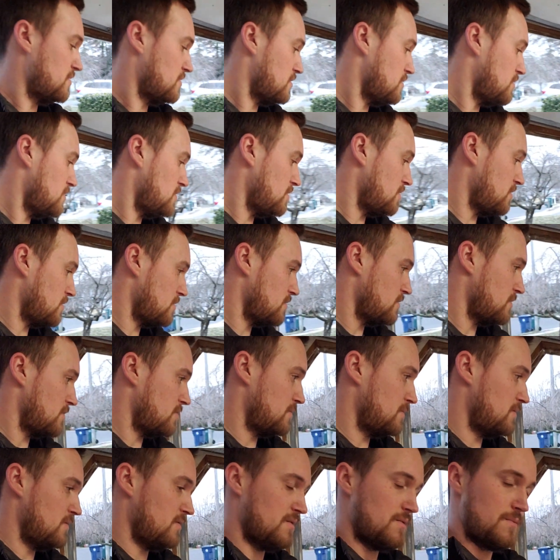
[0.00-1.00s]
car,
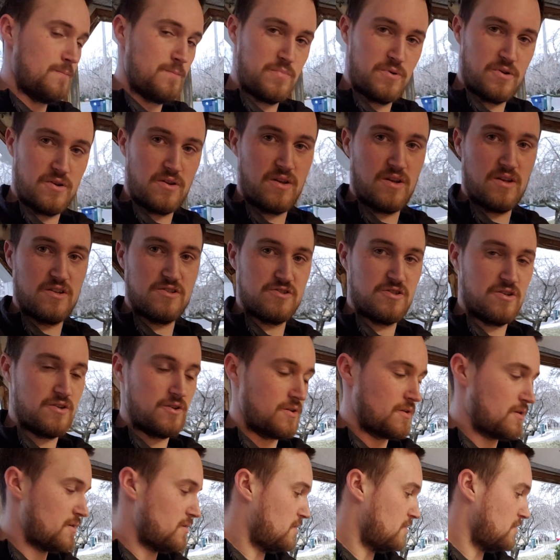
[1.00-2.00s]
or putting the engine
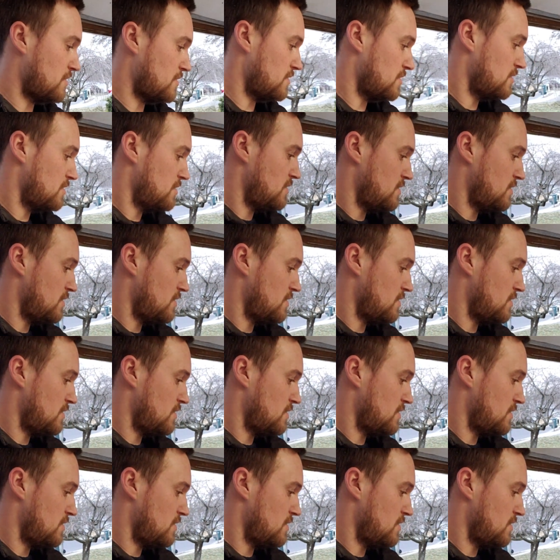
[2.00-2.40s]
in the car.